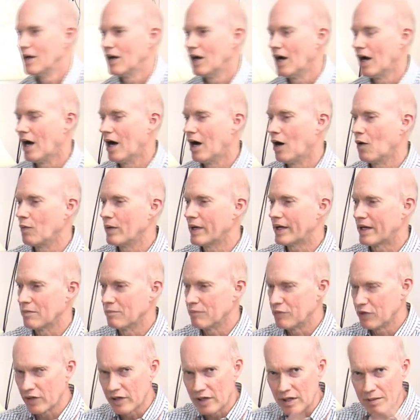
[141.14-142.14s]
uh, we
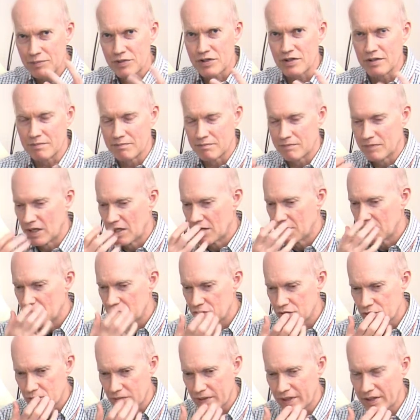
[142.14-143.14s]
can build up some
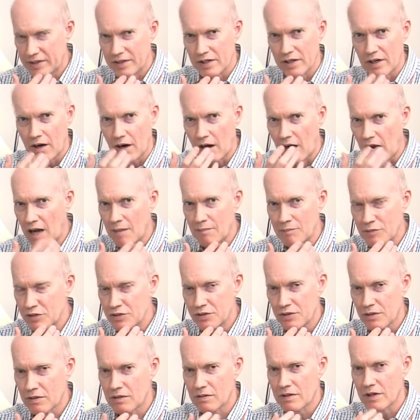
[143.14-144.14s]
strength in our
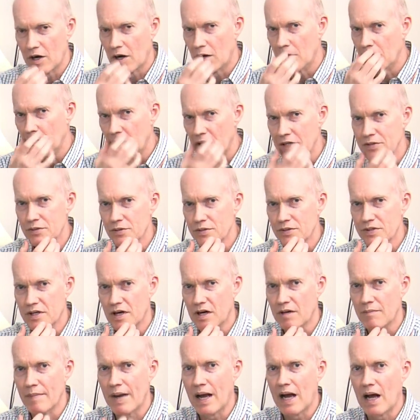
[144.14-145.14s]
embouchure and our muscles in
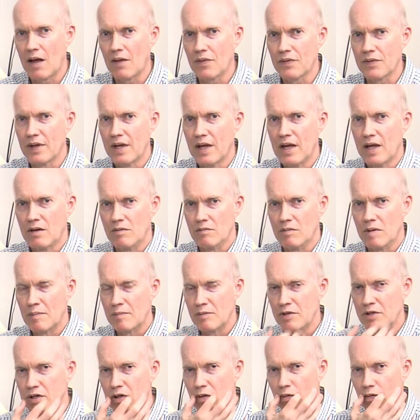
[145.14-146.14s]
our mouth.
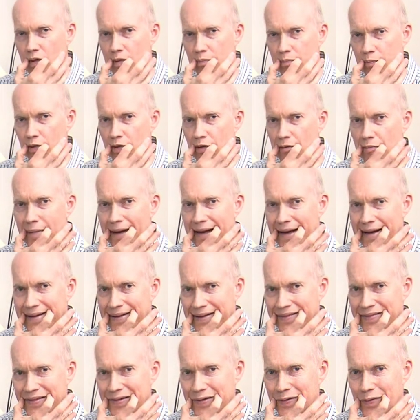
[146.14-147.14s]
Remember, you don't want to pull
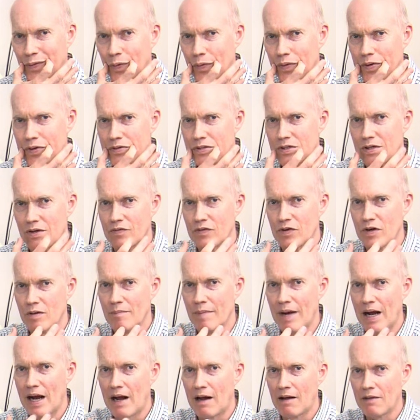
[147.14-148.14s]
back on the corners of your
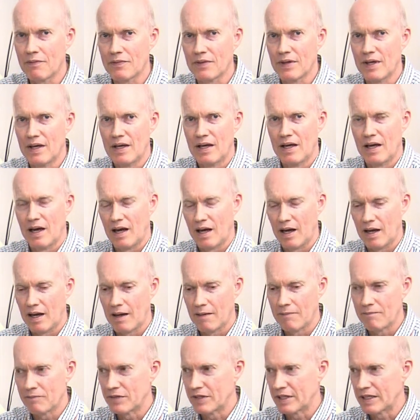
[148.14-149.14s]
mouth
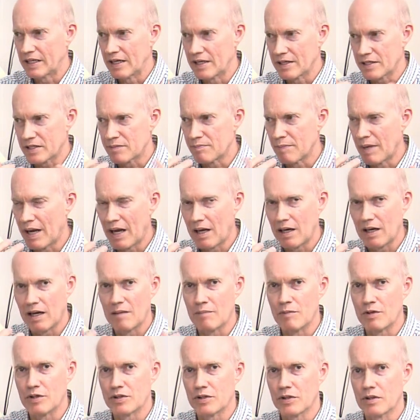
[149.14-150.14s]
uh, to get a smile
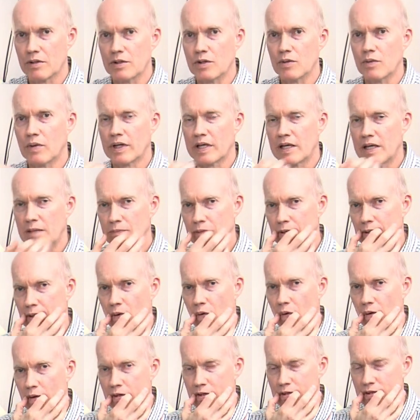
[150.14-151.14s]
embouchure. You want to keep your
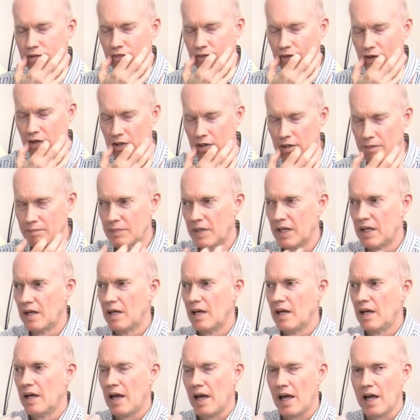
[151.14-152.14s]
corners firm
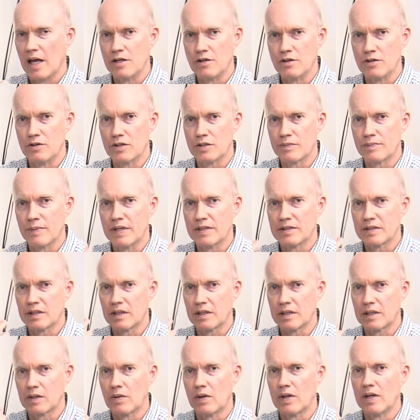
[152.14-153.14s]
and you're just
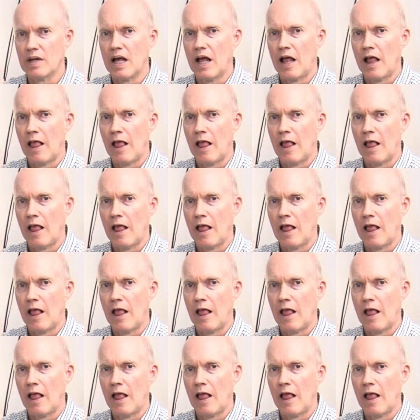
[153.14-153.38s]
basically going,